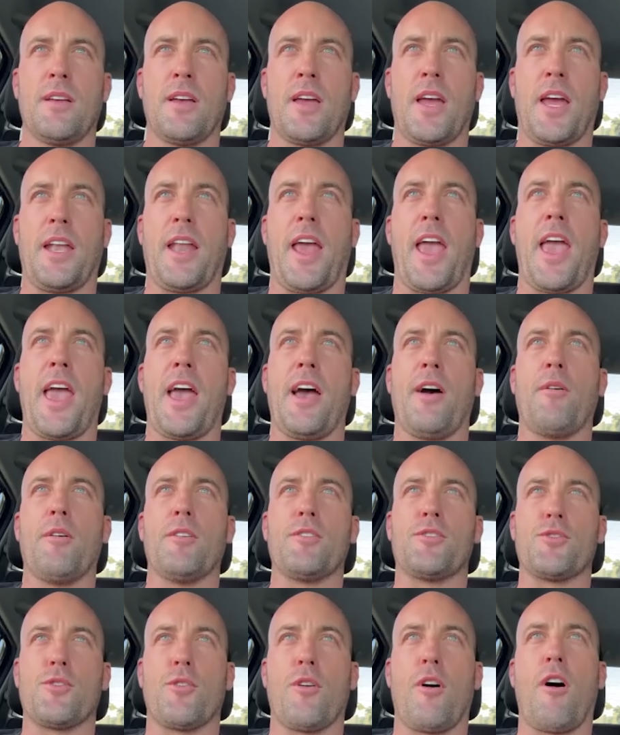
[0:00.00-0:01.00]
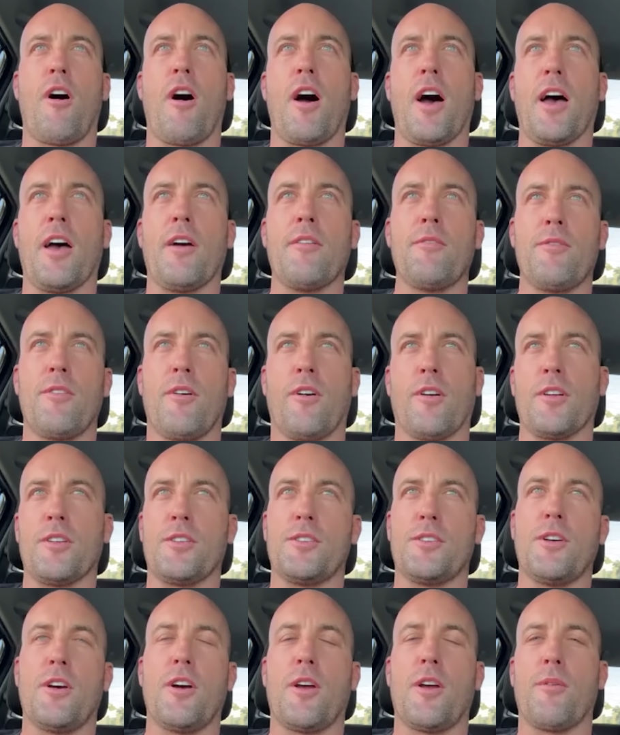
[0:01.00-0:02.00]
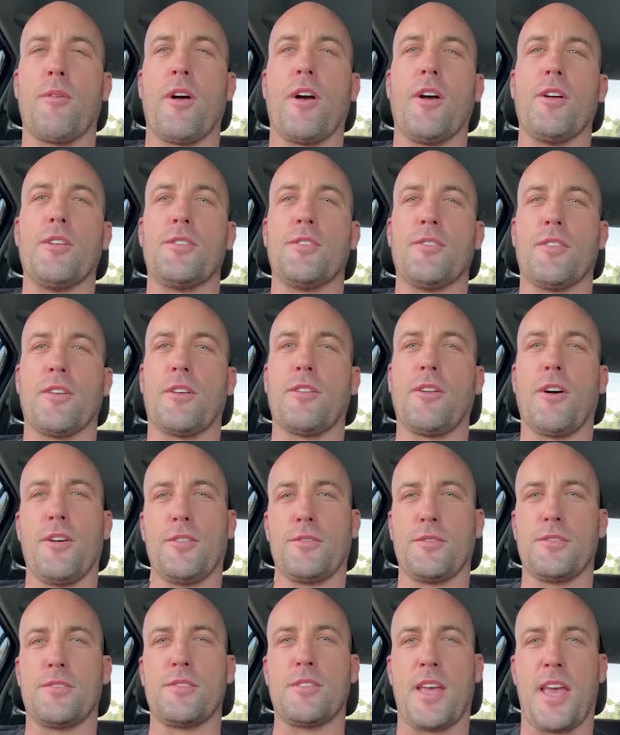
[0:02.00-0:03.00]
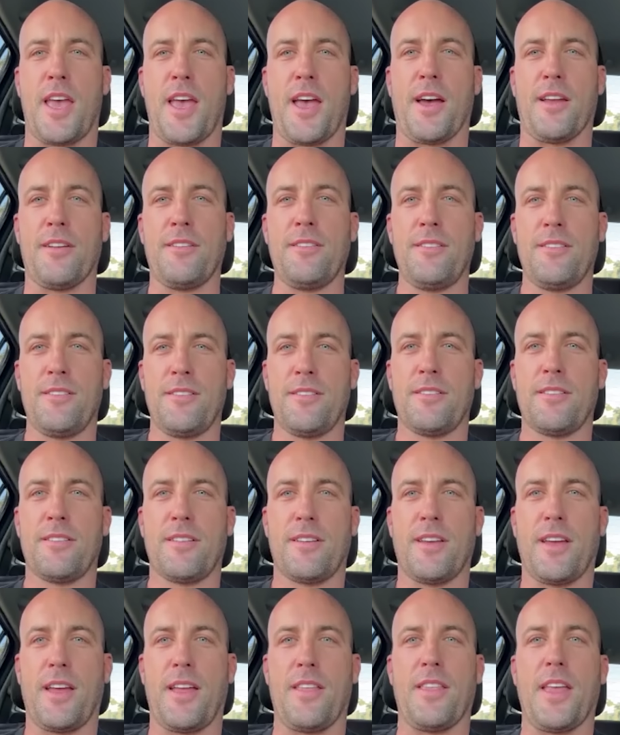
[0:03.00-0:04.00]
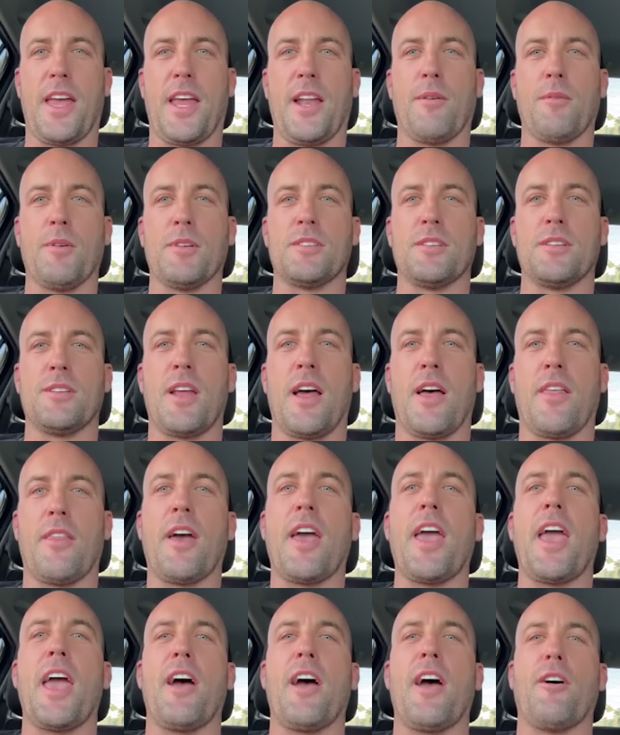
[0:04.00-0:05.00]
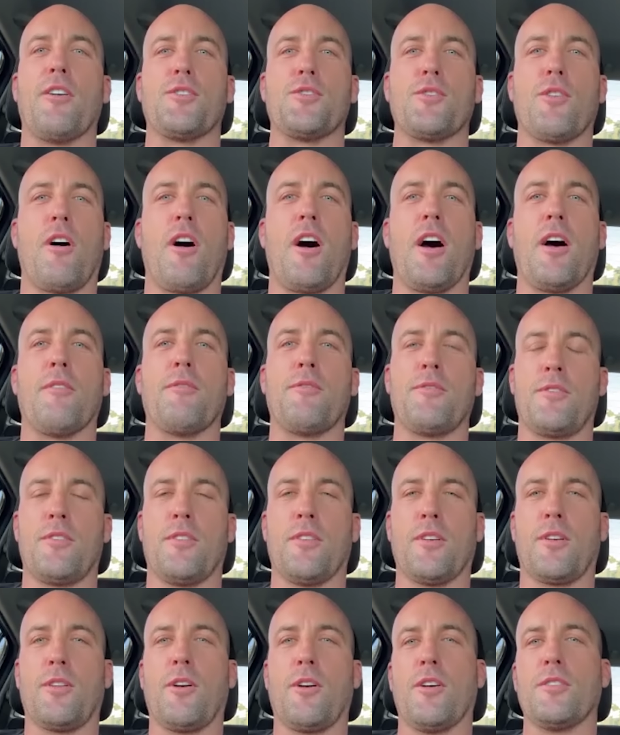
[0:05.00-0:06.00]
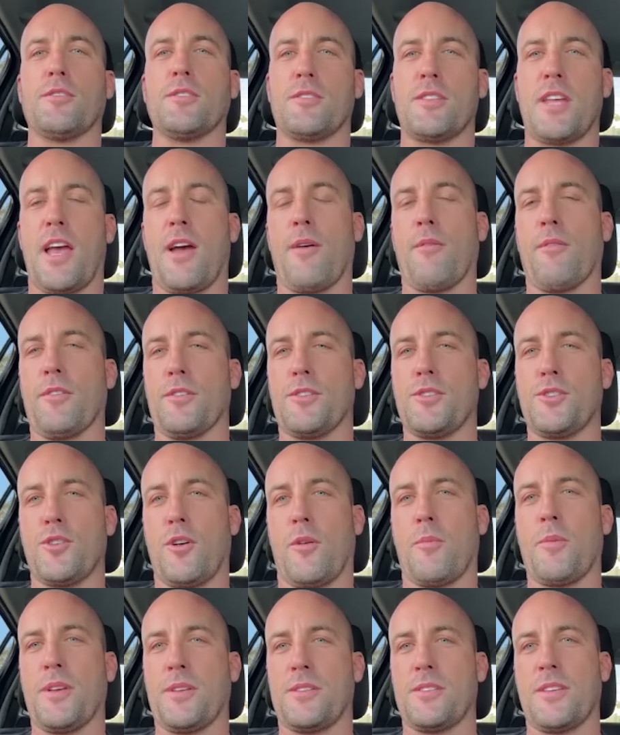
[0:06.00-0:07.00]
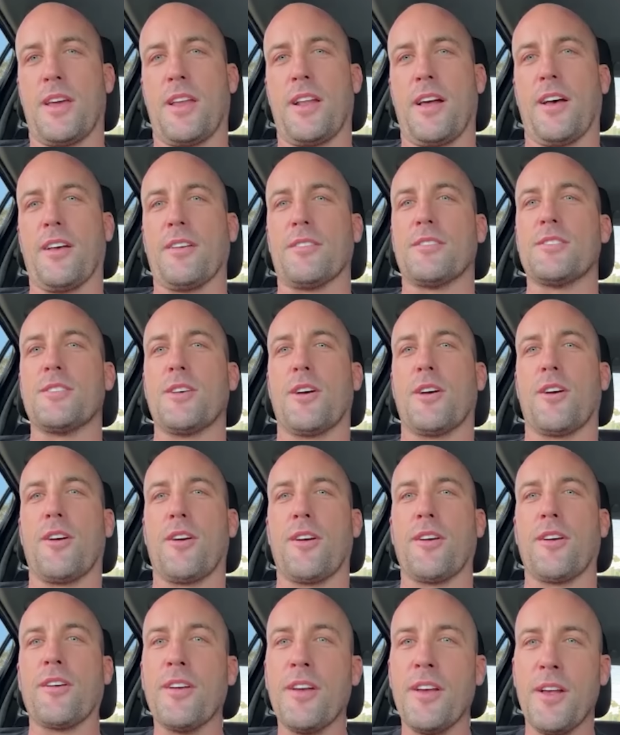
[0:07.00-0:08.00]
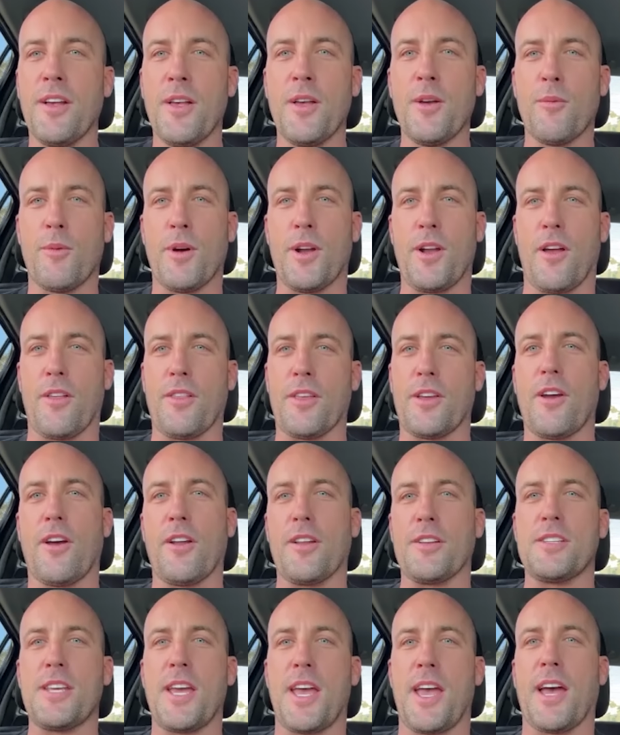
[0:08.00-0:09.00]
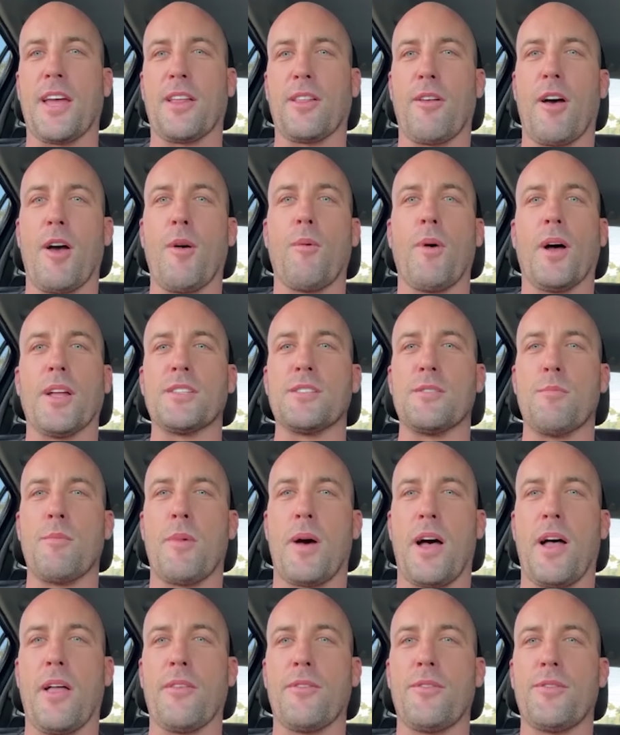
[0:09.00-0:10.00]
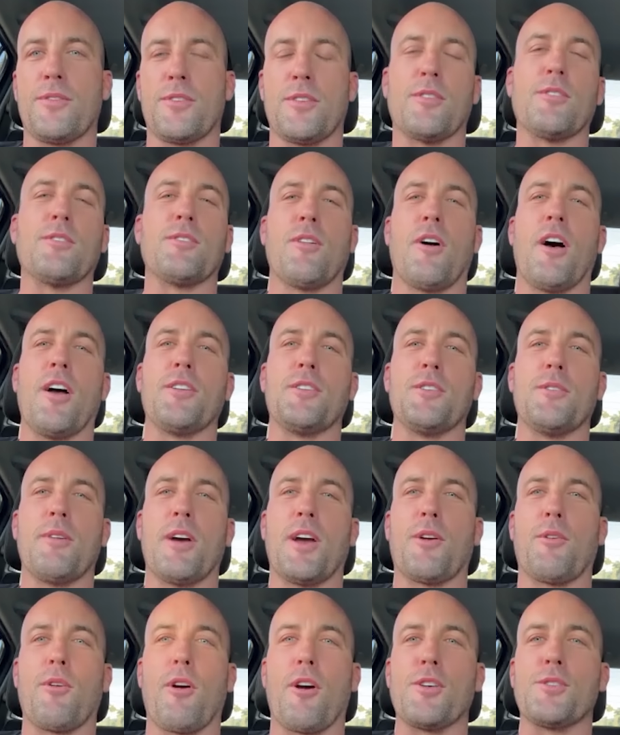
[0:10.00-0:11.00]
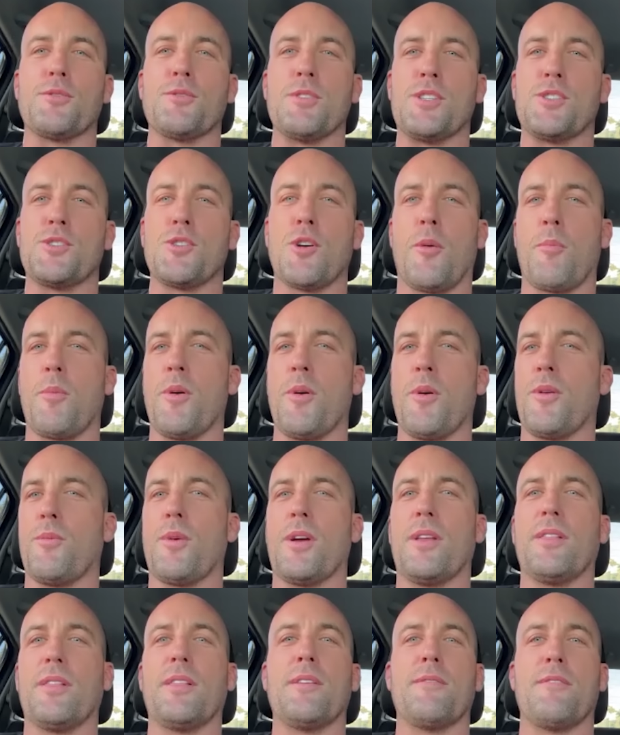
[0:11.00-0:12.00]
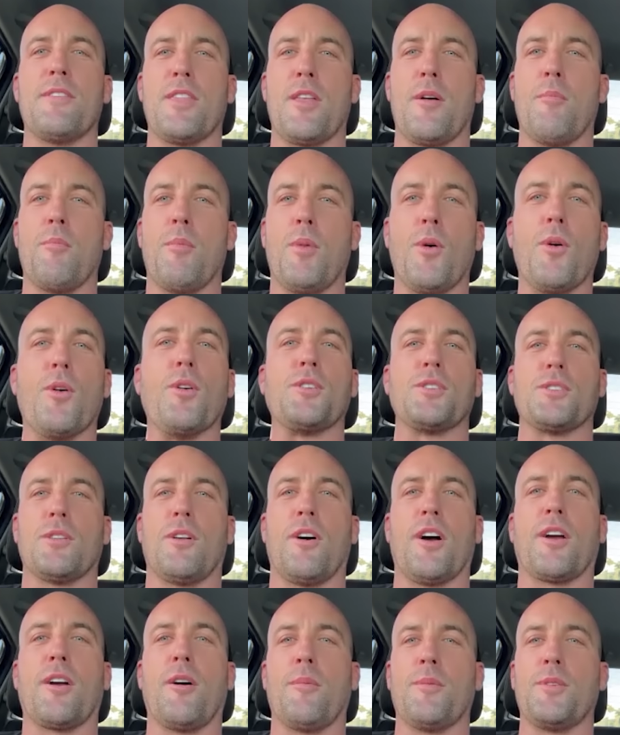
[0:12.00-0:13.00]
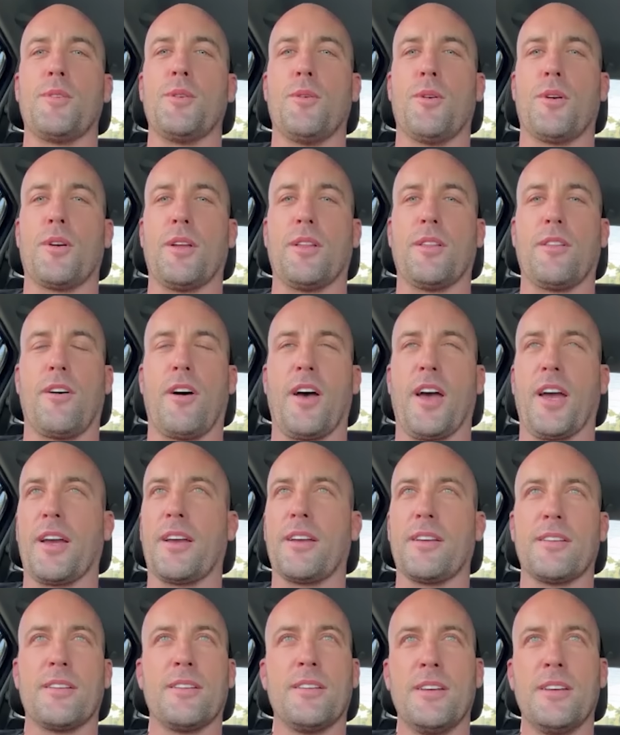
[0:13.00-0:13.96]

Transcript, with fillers: an hour drive on a dirt road to the closest town. And then it was another hour drive to the closest town with a shopping center. So we'd only go to town like once a month to like do our grocery shopping. We lived in the bush. Like I'm talking like